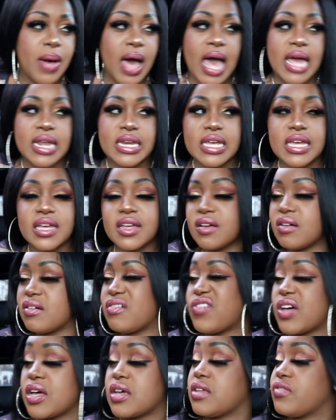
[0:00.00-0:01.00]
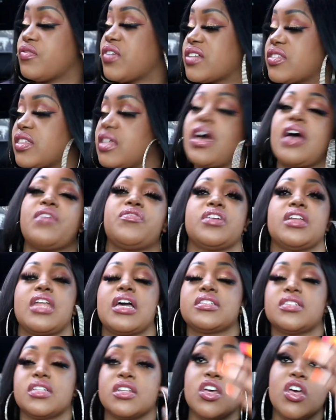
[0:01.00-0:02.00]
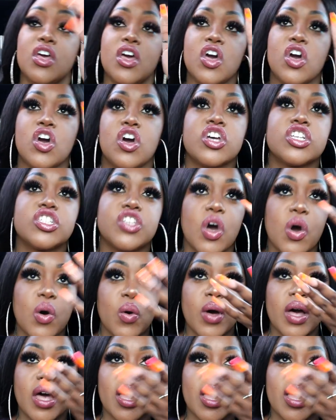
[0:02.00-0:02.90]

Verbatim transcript: pattern it oh fuck fuck the african accent so